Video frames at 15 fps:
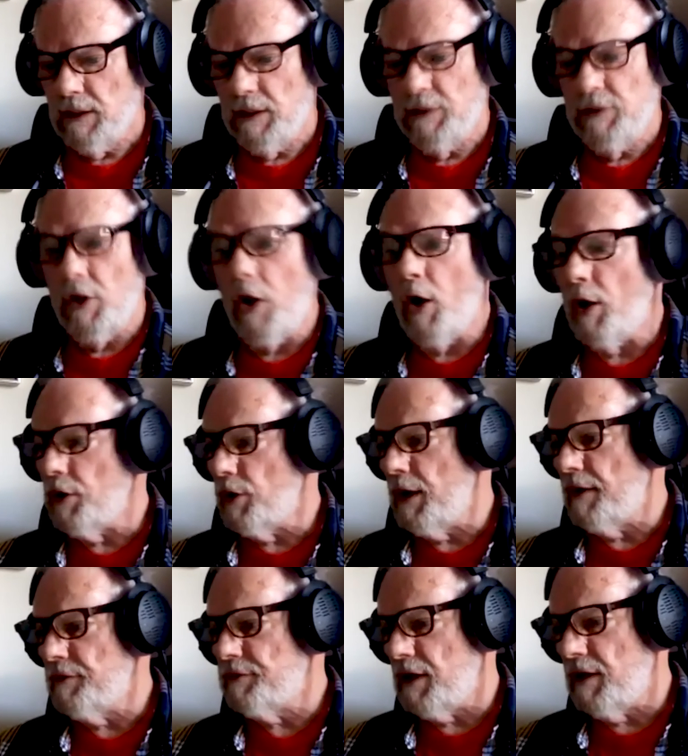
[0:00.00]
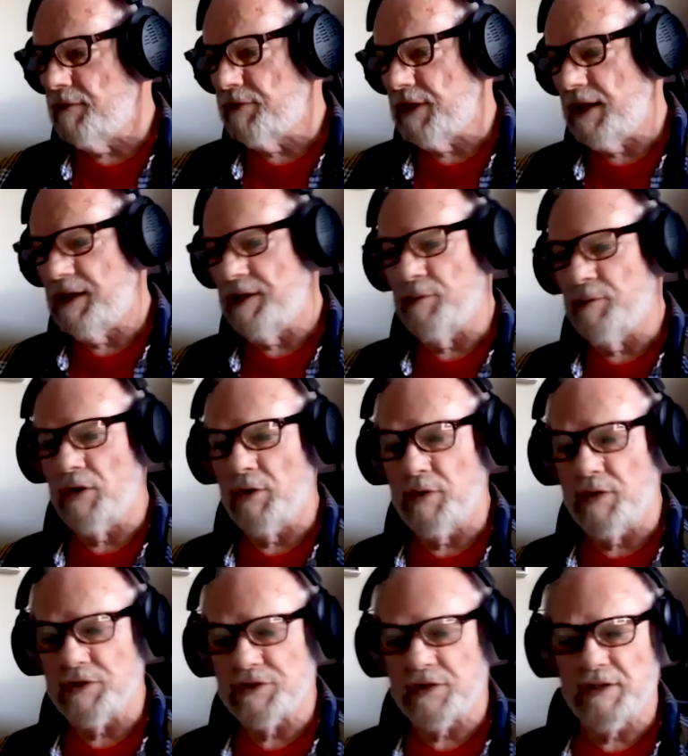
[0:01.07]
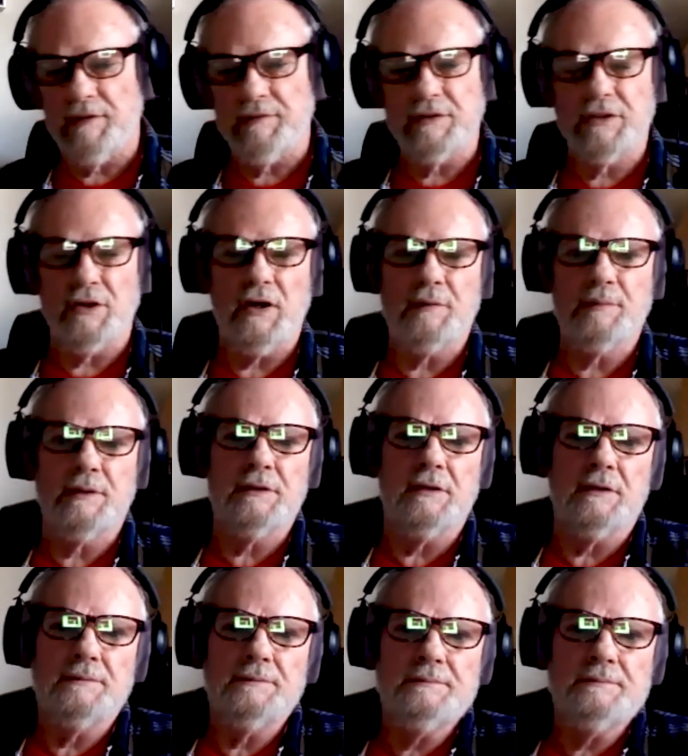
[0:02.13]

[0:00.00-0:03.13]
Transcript: No, I don't have time for that anymore. I wish I'd love a dog, but no.